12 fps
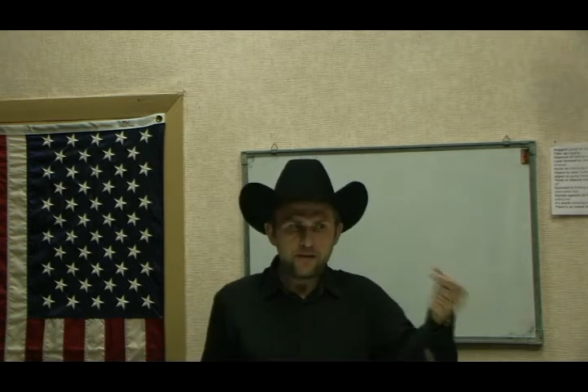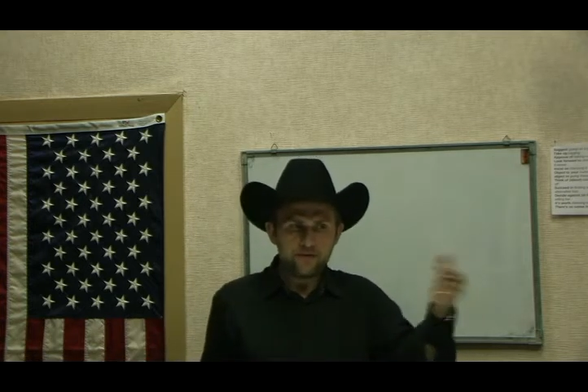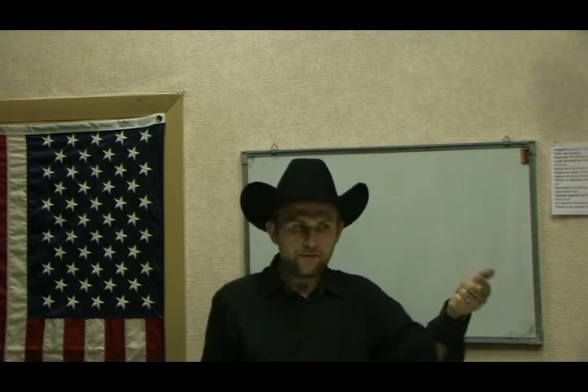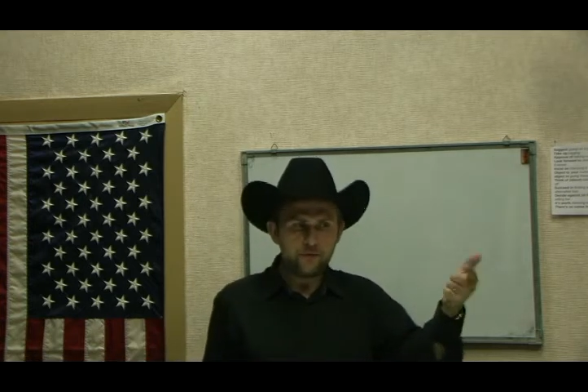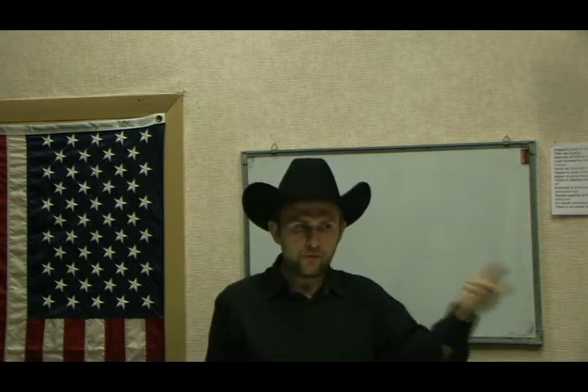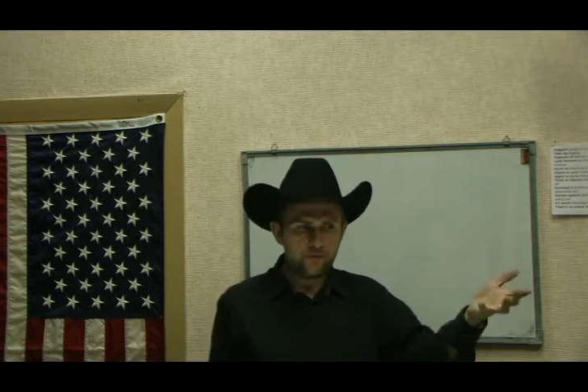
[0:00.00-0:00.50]

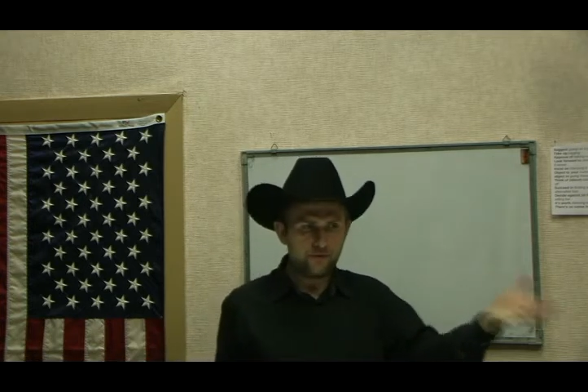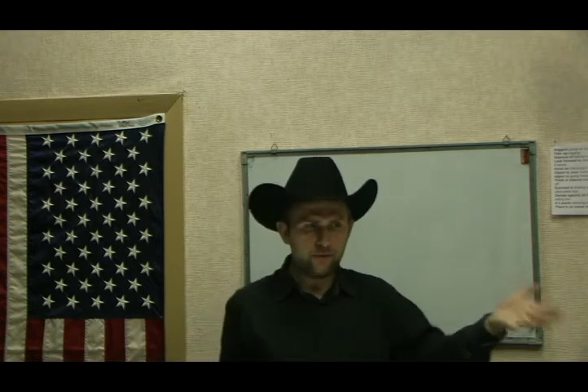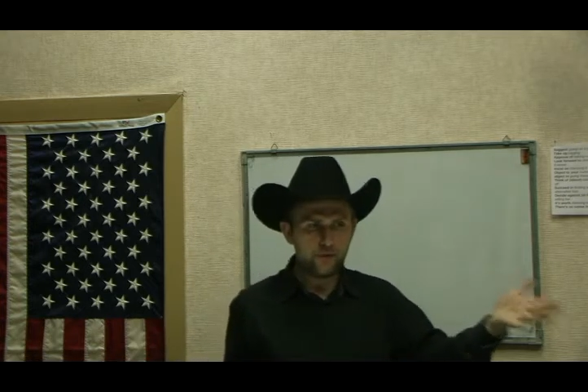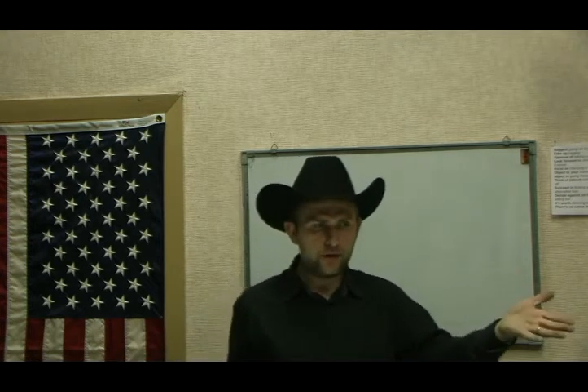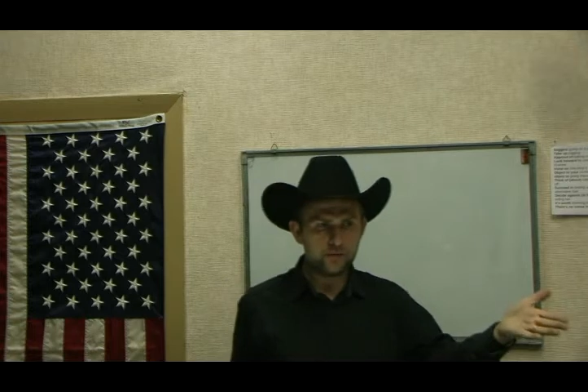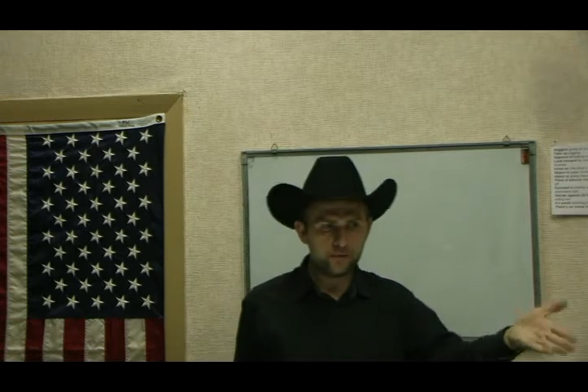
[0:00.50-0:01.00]

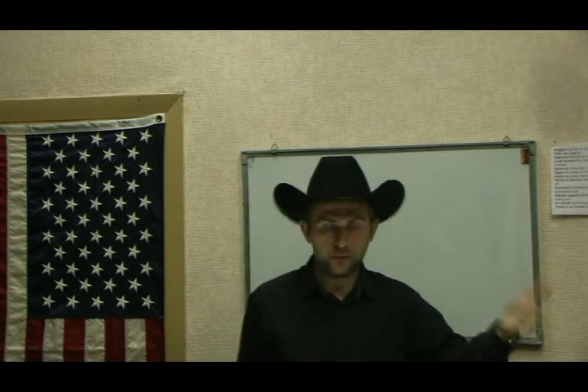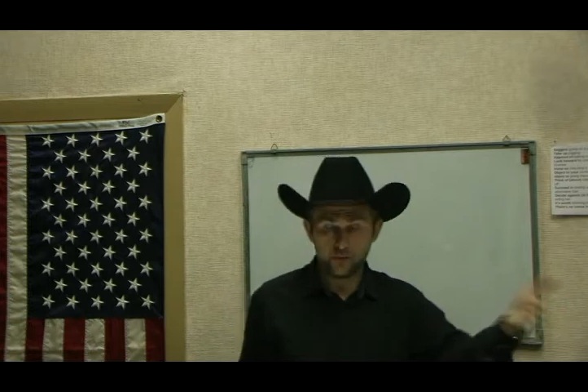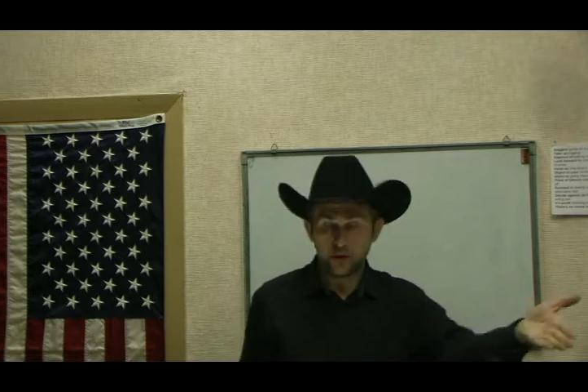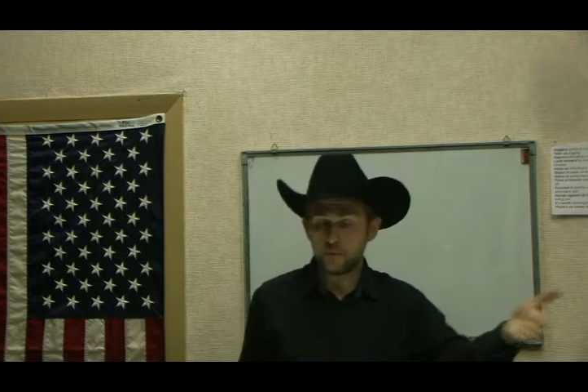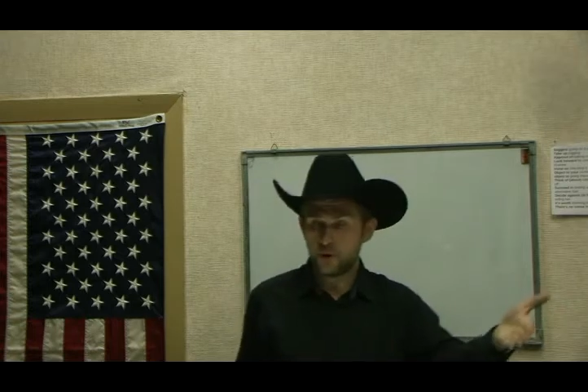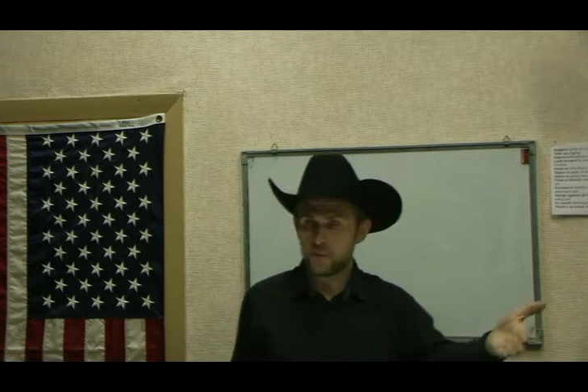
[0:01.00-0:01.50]

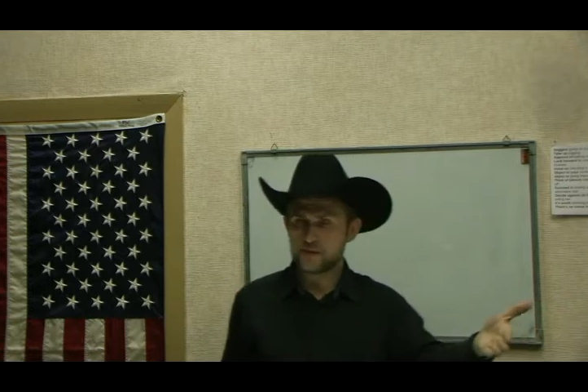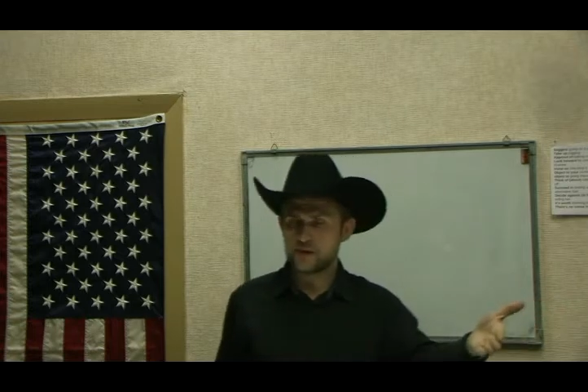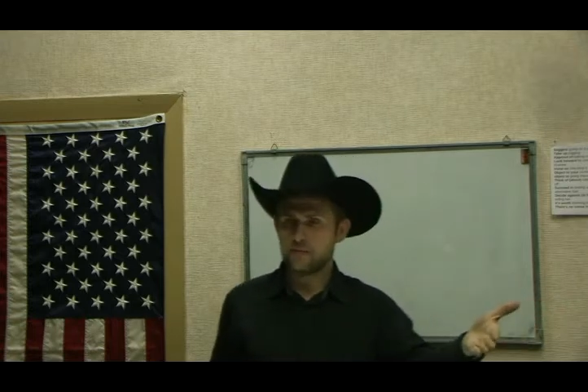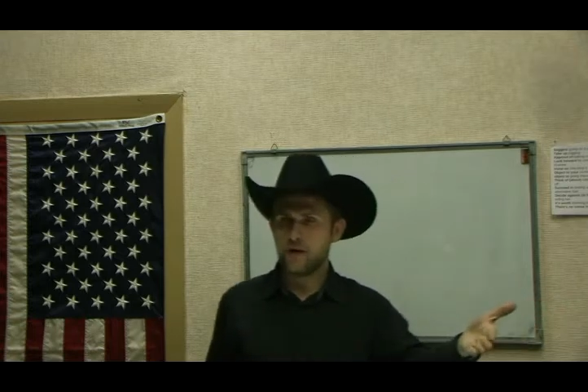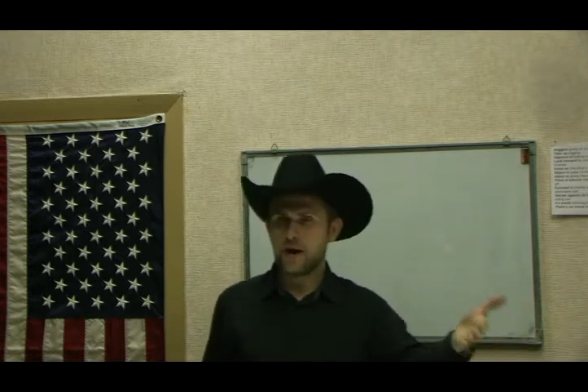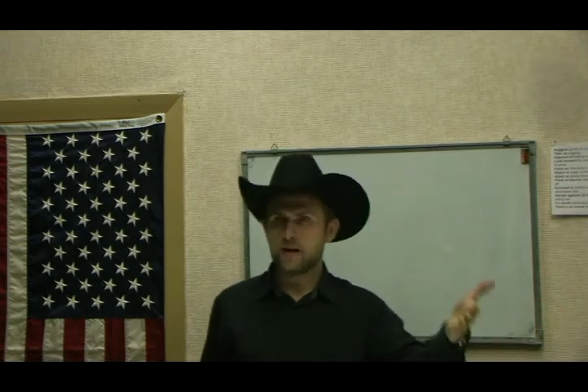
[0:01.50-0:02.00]
one
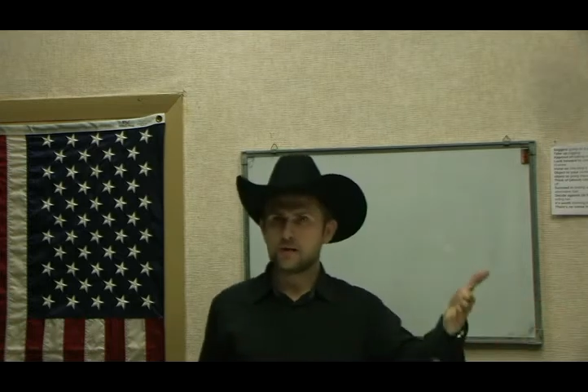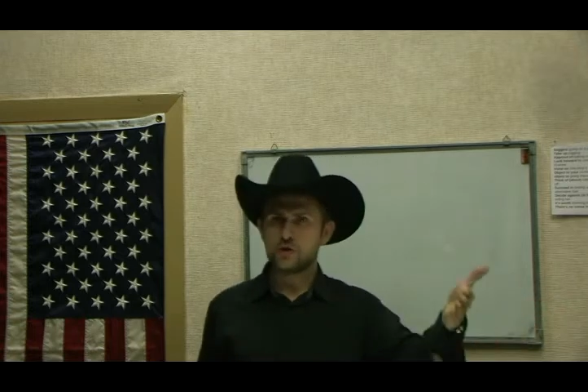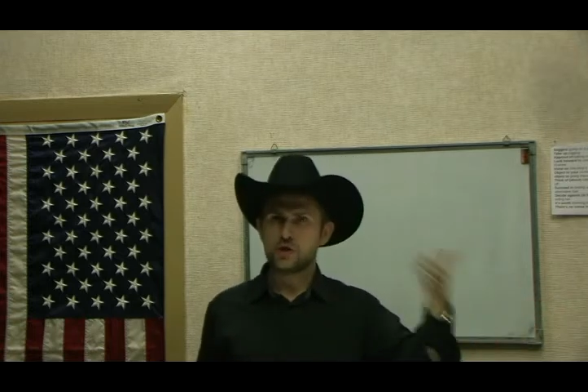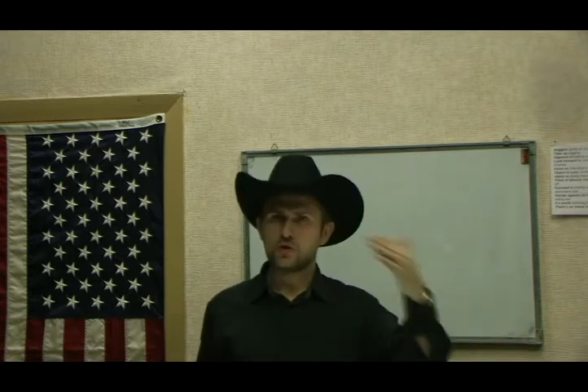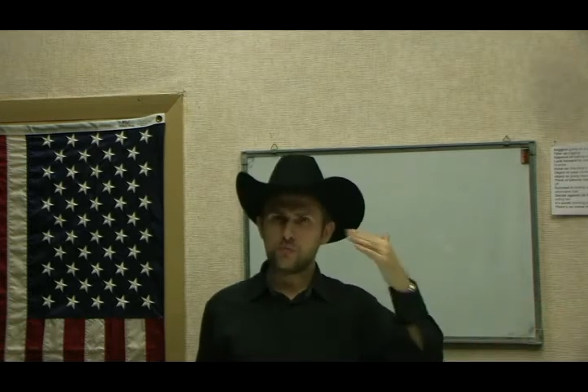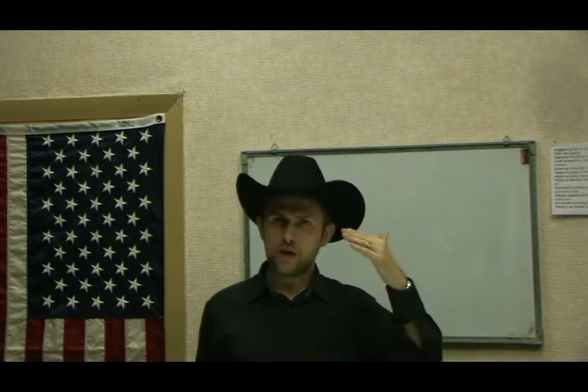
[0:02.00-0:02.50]
purpose in mind,